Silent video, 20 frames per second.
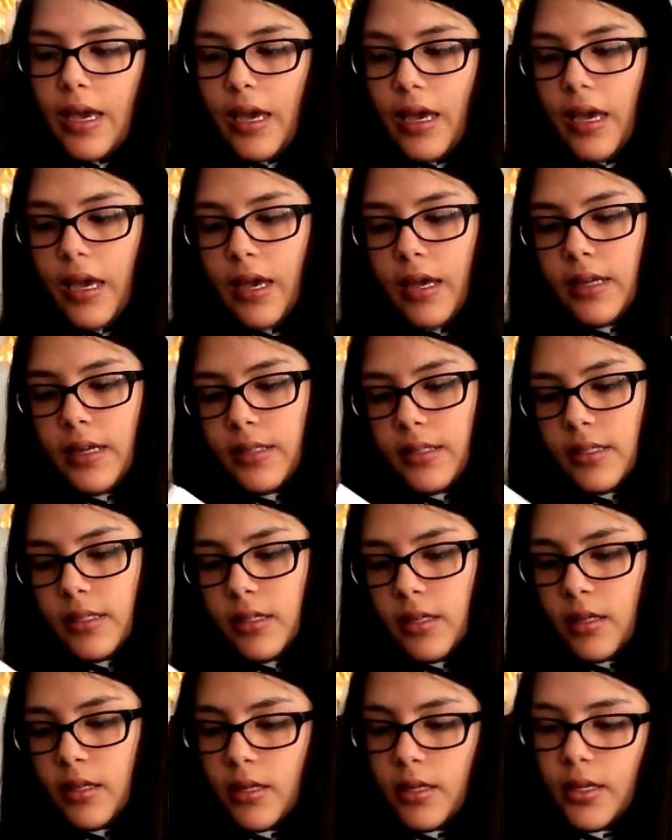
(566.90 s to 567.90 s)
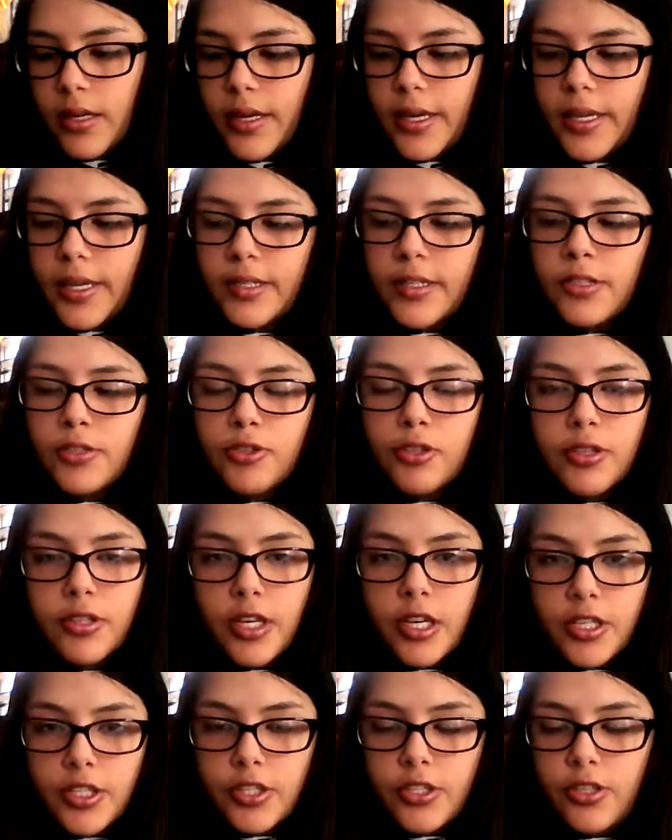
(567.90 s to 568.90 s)
And in the
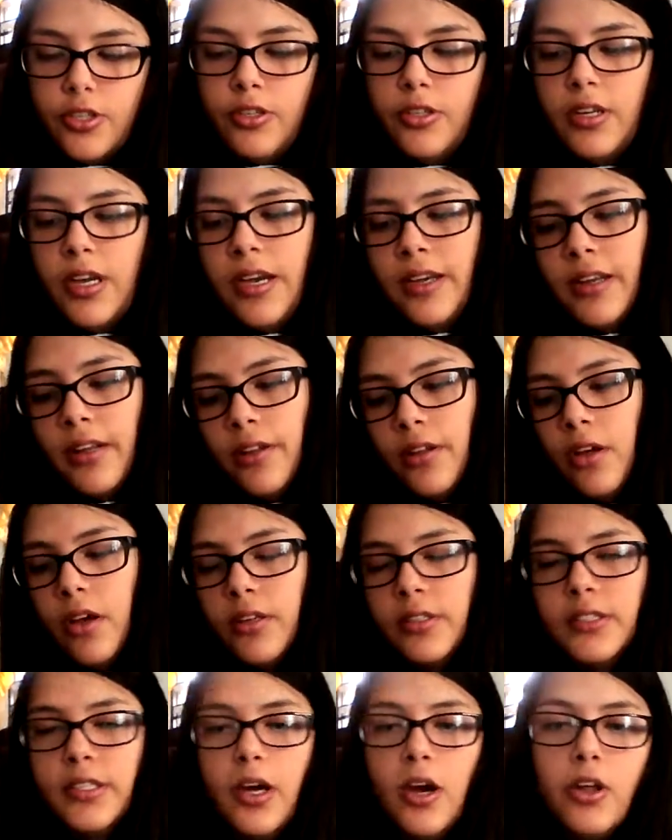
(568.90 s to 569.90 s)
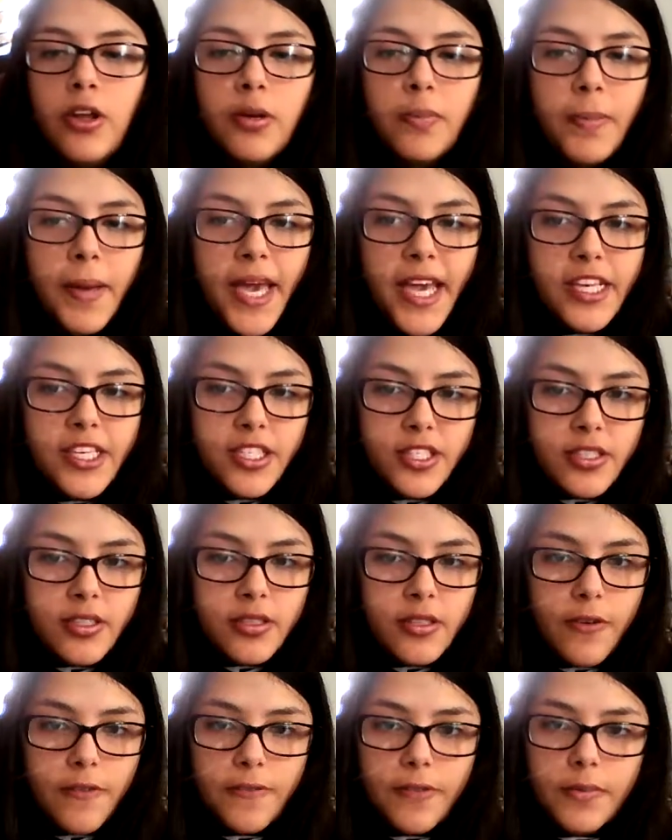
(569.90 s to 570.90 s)
introduction and along the other
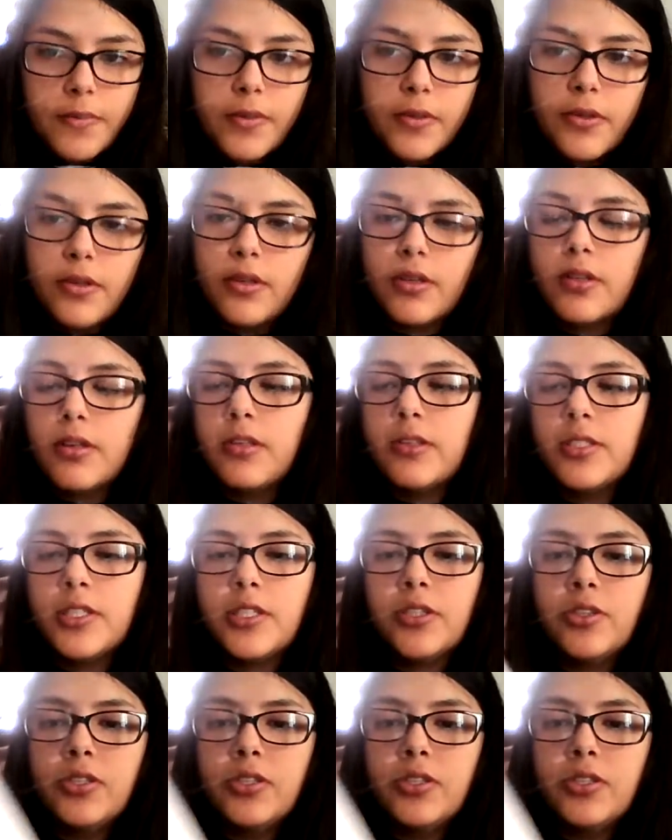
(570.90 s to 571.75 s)
pages of the book, they're